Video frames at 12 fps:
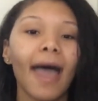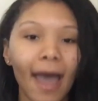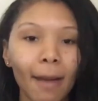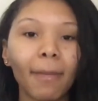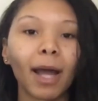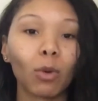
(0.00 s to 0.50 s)

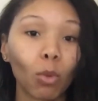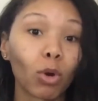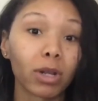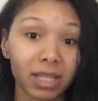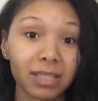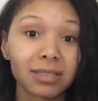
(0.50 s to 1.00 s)
at my
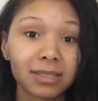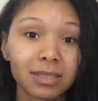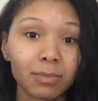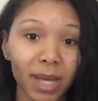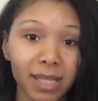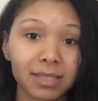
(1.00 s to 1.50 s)
organs,
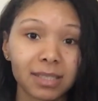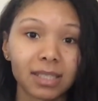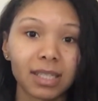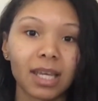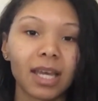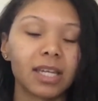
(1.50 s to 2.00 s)

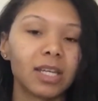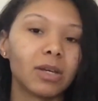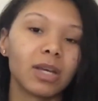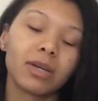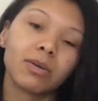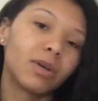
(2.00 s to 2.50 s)
basically, and
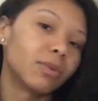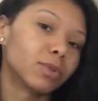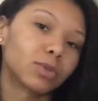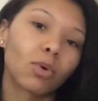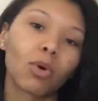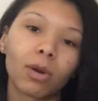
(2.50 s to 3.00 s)
it
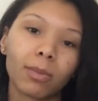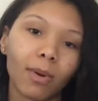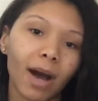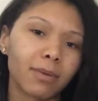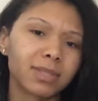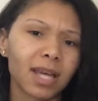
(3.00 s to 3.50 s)
was horrible.
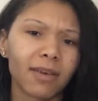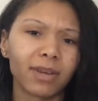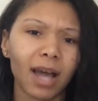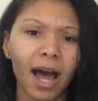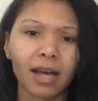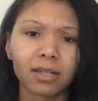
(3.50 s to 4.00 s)
I was having
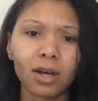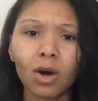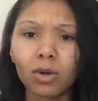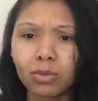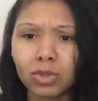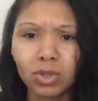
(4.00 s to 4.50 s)
hot and
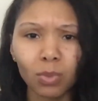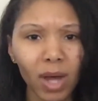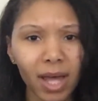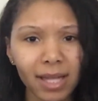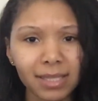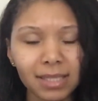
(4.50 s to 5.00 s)
cold
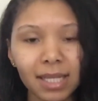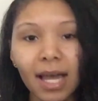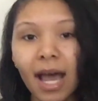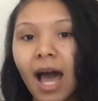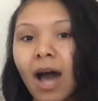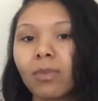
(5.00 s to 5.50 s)
sweats.
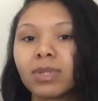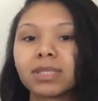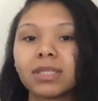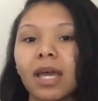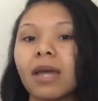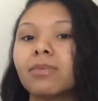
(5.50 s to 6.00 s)
I
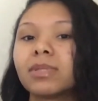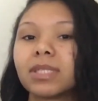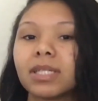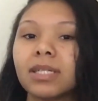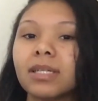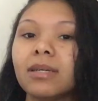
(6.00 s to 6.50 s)
wasn't able
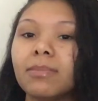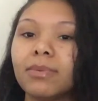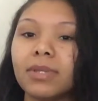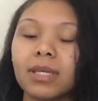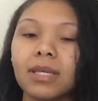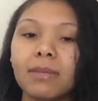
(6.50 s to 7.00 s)
to keep
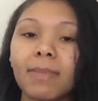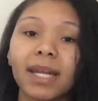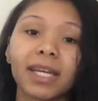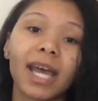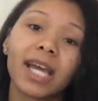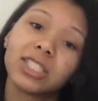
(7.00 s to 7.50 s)
the
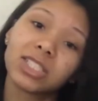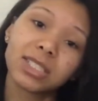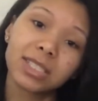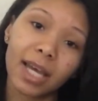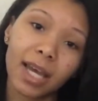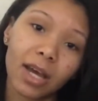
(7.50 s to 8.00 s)
medication
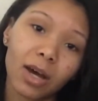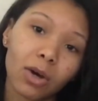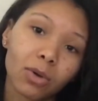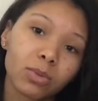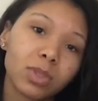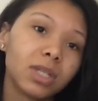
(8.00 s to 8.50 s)

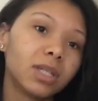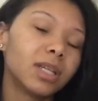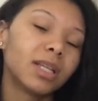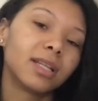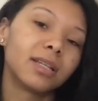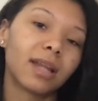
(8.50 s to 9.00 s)
down.
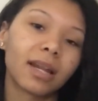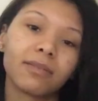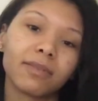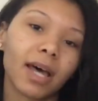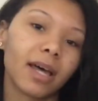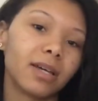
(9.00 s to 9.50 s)
None
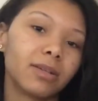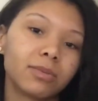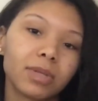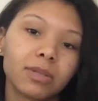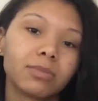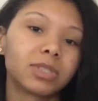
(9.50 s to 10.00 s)
of that.
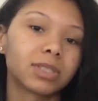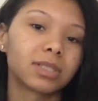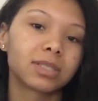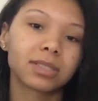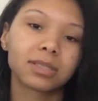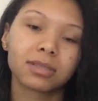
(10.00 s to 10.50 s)
It was just,